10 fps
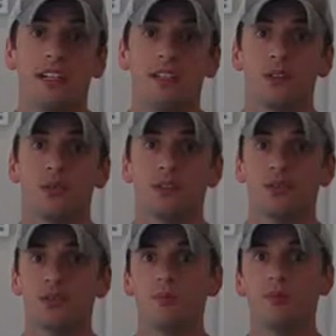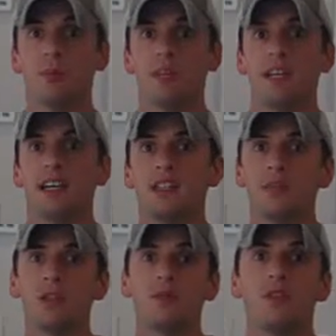tied to it. So it's important that
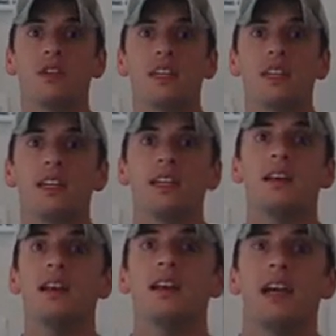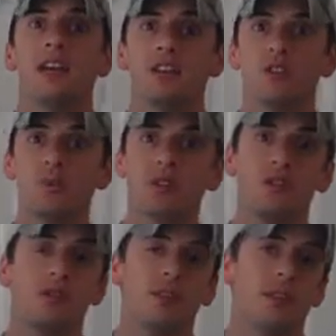as you communicate, as you
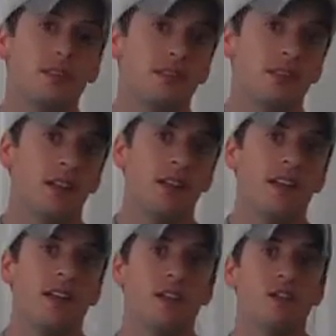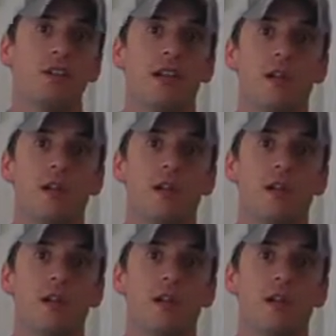build your list, that you're